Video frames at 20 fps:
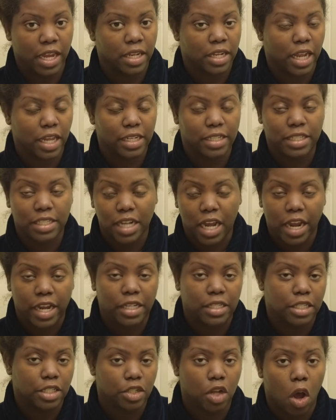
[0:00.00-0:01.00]
and like
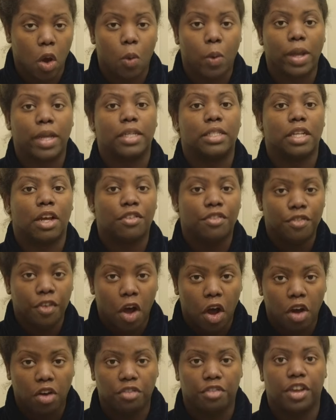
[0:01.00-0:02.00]
science is always
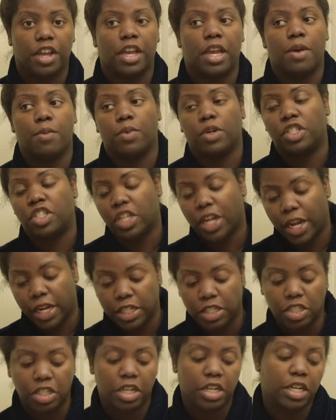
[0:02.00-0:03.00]
evolving and we're
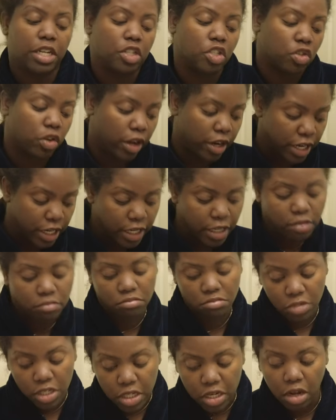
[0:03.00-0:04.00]
changing and trying to,
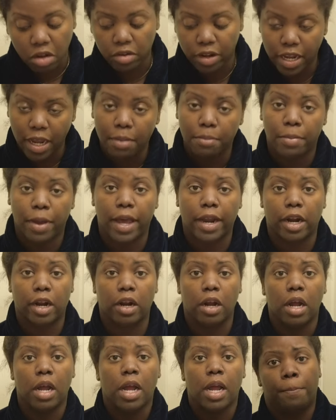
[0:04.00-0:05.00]
you know, get
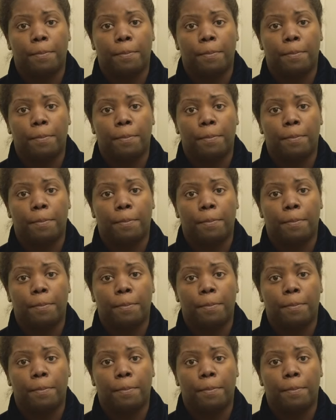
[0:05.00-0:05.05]
better.